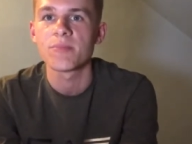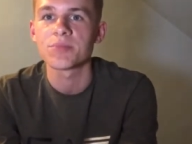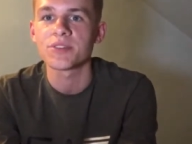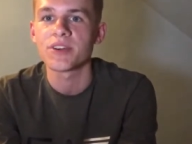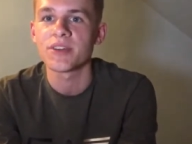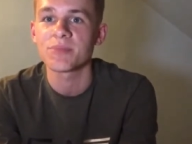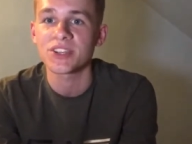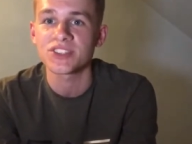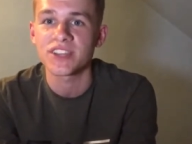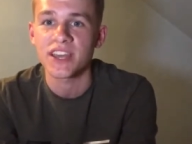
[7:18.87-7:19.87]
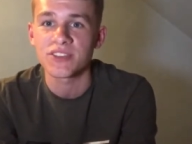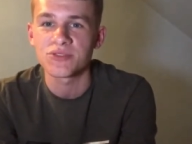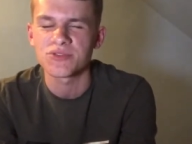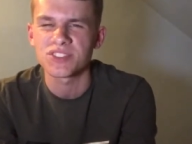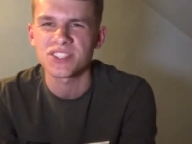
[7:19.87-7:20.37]
But he managed to get a
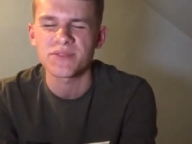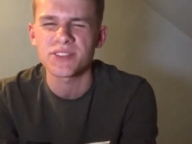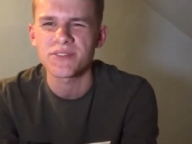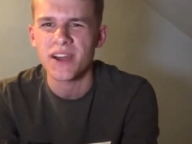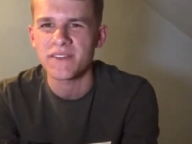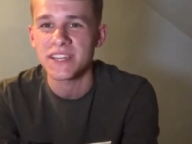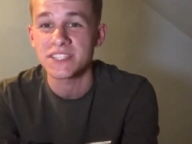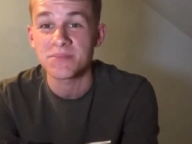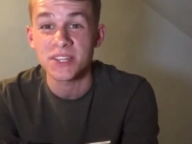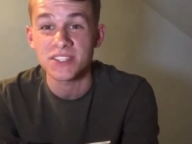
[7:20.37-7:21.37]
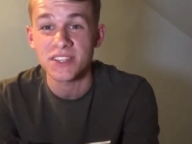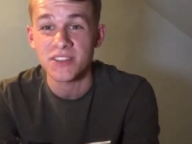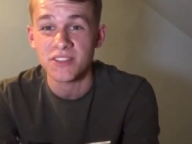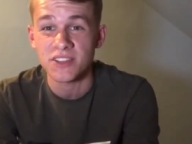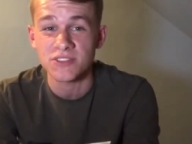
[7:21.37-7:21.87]
good 75, 80 minutes in,
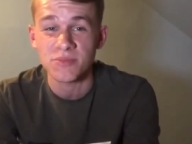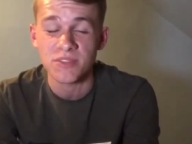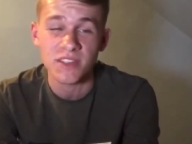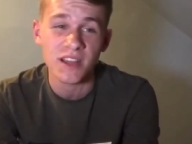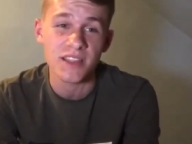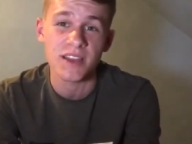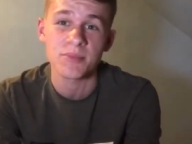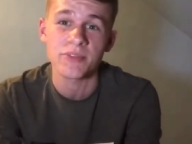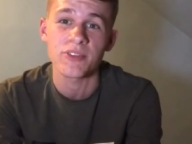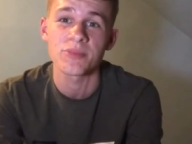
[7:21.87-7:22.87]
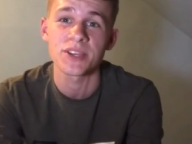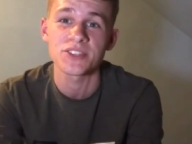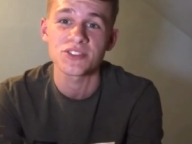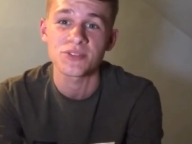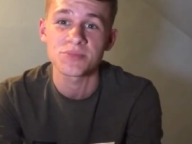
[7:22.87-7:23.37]
I think, something like that, before
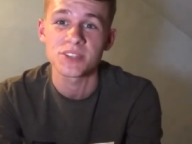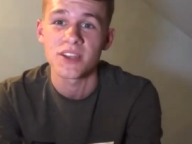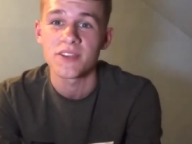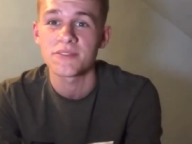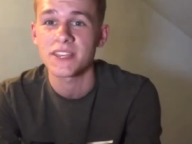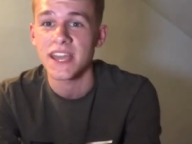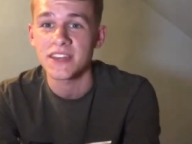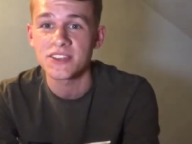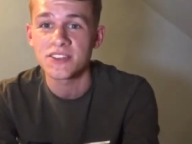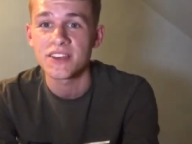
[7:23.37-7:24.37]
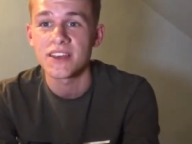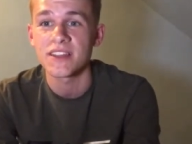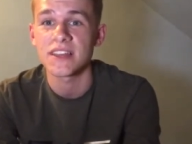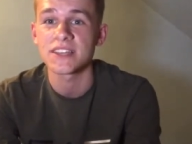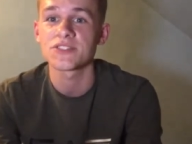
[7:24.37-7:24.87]
being subbed for Kenyon
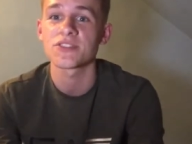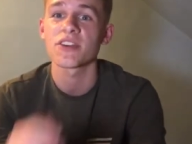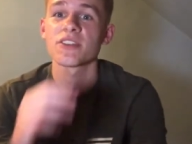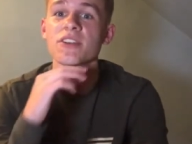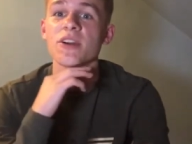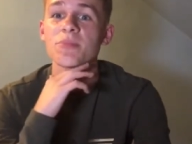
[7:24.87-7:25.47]
later on.